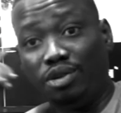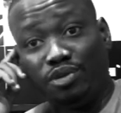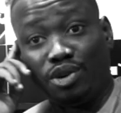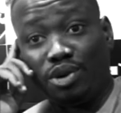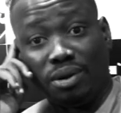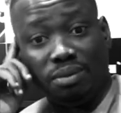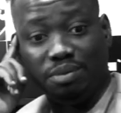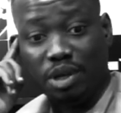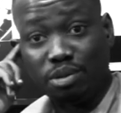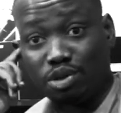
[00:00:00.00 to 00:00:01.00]
if you're gonna
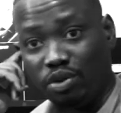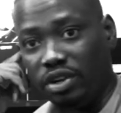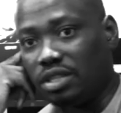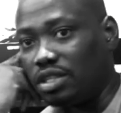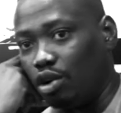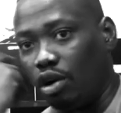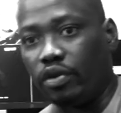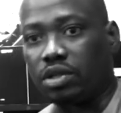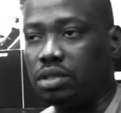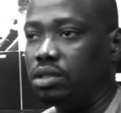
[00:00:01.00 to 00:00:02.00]
be able to release it,
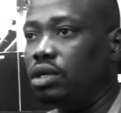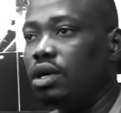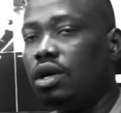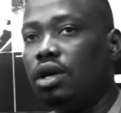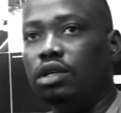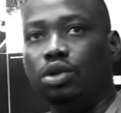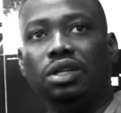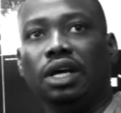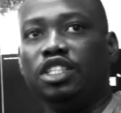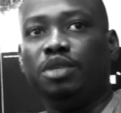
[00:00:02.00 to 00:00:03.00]
obviously, knowing
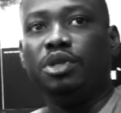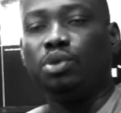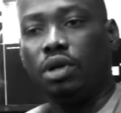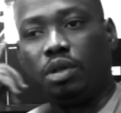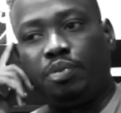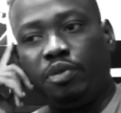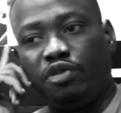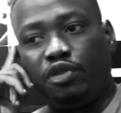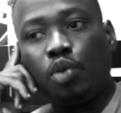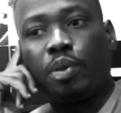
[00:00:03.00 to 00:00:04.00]
that Jimmy is one of the
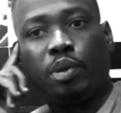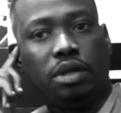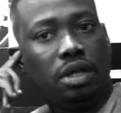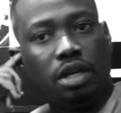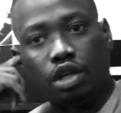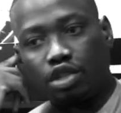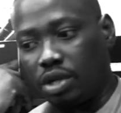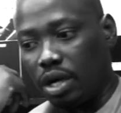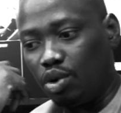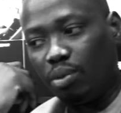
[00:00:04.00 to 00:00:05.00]
few people in the industry
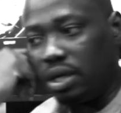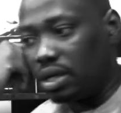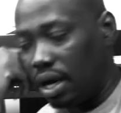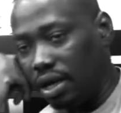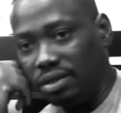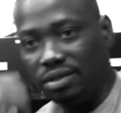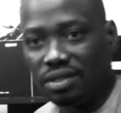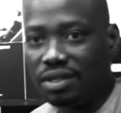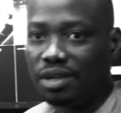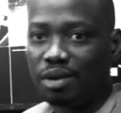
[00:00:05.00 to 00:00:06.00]
that nobody can
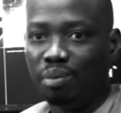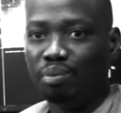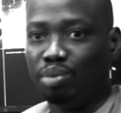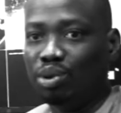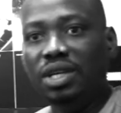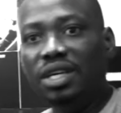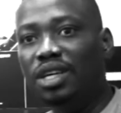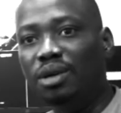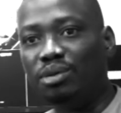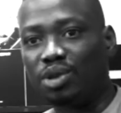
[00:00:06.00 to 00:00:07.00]
bully
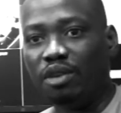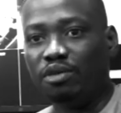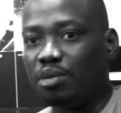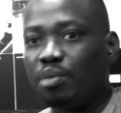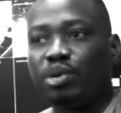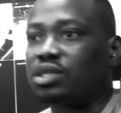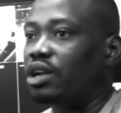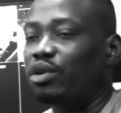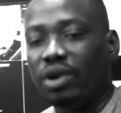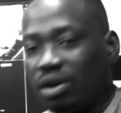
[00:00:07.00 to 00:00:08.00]
him. So if Jimmy puts out
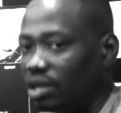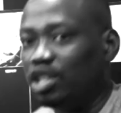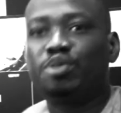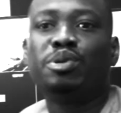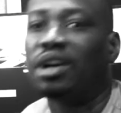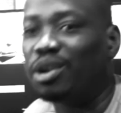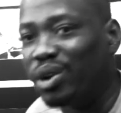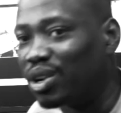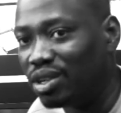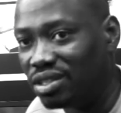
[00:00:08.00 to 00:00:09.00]
a record, he's put out a
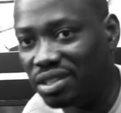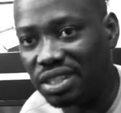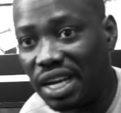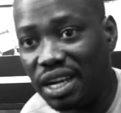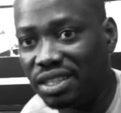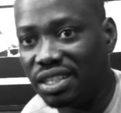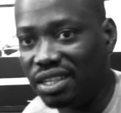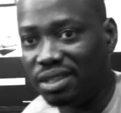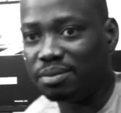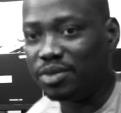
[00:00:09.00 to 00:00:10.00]
record, kind of
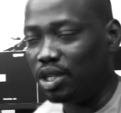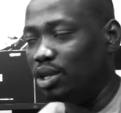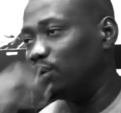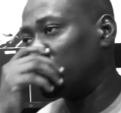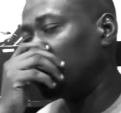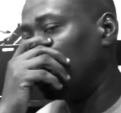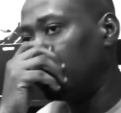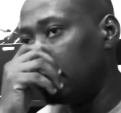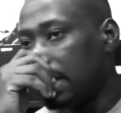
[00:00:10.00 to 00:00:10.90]
thing, you know. So